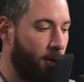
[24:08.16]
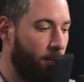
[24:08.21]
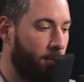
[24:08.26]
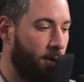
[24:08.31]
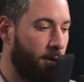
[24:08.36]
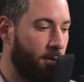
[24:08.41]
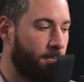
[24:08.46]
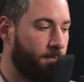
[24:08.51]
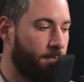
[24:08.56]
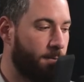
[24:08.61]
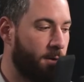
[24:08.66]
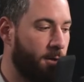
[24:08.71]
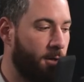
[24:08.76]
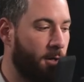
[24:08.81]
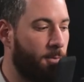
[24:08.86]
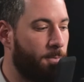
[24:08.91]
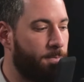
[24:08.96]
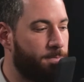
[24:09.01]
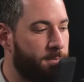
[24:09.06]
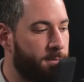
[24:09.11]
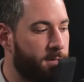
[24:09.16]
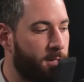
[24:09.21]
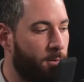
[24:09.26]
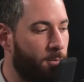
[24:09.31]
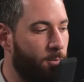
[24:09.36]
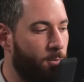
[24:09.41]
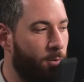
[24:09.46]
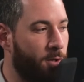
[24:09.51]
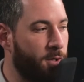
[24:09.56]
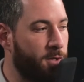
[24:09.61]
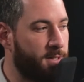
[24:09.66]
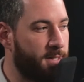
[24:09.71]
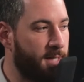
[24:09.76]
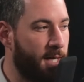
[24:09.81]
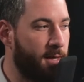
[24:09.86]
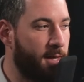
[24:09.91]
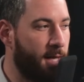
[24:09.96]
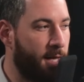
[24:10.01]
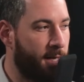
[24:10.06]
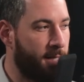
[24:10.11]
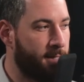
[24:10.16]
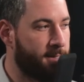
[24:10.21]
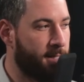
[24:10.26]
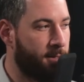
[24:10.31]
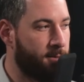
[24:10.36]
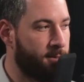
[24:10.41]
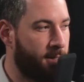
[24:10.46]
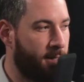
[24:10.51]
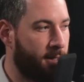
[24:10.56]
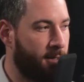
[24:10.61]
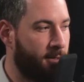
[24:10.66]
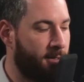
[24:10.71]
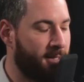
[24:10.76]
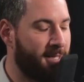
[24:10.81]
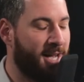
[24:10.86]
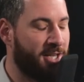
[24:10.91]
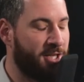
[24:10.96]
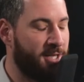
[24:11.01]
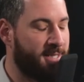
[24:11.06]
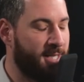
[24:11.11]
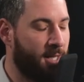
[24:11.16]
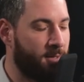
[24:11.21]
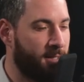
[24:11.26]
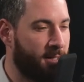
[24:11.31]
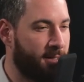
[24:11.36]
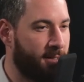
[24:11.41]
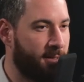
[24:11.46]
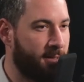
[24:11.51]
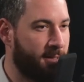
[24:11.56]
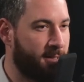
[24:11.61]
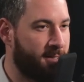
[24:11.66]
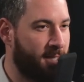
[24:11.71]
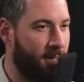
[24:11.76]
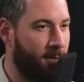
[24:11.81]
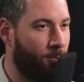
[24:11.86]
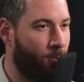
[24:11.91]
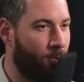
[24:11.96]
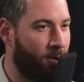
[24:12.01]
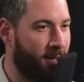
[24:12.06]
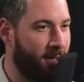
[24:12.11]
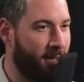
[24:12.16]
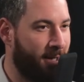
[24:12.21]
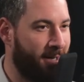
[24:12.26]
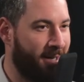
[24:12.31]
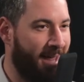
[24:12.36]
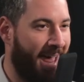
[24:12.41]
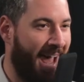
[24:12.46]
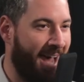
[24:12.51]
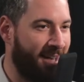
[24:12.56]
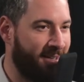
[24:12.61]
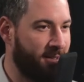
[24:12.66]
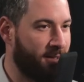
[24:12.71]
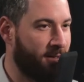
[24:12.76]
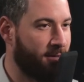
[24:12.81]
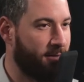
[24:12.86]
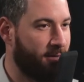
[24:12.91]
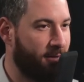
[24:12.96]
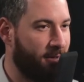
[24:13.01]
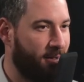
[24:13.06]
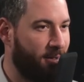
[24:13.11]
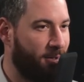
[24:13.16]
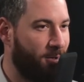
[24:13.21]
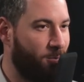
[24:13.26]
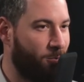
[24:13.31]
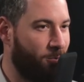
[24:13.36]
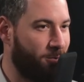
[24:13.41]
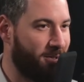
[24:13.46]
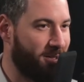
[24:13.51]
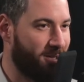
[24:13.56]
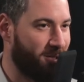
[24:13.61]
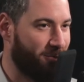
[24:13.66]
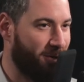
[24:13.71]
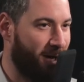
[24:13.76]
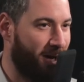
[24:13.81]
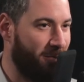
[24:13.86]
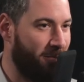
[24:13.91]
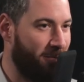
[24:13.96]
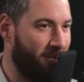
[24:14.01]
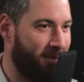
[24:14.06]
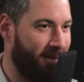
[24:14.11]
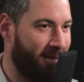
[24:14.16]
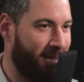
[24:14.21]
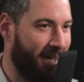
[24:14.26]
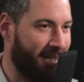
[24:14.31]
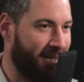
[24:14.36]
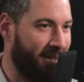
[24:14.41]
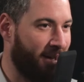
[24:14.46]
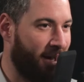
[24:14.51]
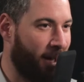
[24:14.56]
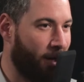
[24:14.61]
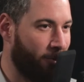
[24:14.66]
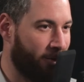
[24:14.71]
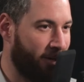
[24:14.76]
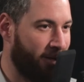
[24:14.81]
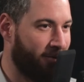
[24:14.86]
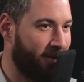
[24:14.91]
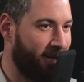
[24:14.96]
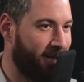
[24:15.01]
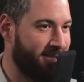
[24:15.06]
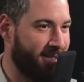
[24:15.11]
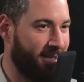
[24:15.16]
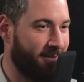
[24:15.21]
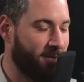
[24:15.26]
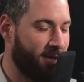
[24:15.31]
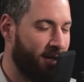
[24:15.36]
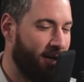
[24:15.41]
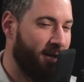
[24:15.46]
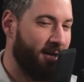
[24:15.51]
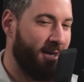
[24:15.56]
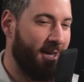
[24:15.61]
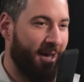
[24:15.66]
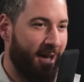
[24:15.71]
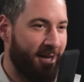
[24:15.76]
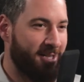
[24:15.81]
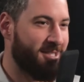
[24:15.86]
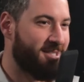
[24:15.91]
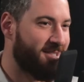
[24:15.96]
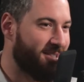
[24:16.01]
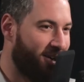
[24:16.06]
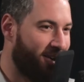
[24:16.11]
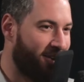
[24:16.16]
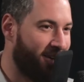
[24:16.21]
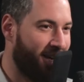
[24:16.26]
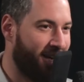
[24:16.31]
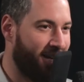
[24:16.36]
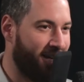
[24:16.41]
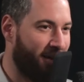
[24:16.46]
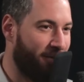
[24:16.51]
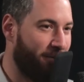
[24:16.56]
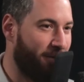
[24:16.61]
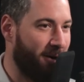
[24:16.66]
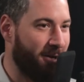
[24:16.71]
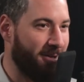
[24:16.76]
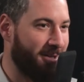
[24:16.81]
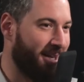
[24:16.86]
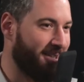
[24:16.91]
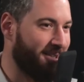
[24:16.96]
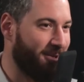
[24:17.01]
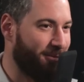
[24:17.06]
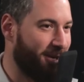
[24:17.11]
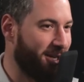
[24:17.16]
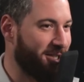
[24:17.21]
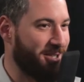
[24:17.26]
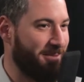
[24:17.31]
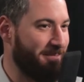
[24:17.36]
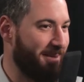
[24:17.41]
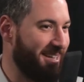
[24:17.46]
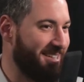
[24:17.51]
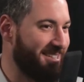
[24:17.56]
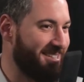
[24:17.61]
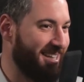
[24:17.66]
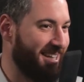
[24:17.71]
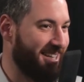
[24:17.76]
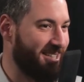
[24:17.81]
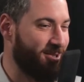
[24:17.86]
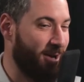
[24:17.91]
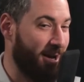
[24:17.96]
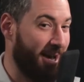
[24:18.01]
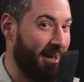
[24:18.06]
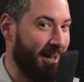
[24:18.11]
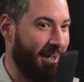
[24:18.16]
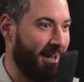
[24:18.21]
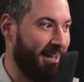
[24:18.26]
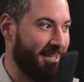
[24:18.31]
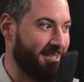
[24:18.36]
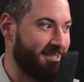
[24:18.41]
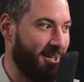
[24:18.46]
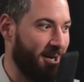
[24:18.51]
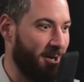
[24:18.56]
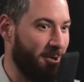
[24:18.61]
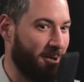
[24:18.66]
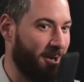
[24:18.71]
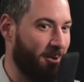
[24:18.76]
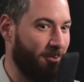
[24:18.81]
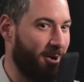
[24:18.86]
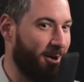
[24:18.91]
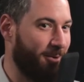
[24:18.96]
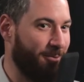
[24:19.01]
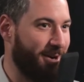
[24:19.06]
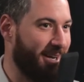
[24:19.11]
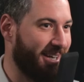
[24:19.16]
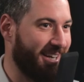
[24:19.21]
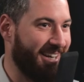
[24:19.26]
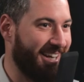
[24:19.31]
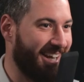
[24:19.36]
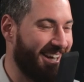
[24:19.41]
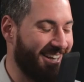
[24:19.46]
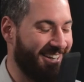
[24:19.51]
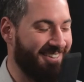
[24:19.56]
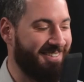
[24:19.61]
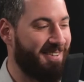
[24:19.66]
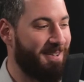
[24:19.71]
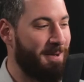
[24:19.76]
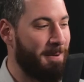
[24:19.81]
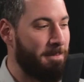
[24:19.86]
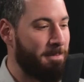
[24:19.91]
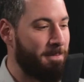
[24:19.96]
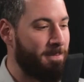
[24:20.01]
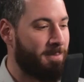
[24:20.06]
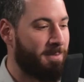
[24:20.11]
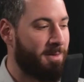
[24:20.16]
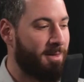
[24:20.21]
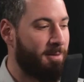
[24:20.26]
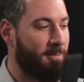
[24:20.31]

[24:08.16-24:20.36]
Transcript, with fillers: Yeah, but yeah. you know, so when you say that, that sounds like it actually sounds like the same way an addict. Mm-hmm. would describe uh, liking heroin, right? It's like, yeah, I just started, and yeah. I found like the rush amazing, so I, I started looking wherever I can get it. Yeah.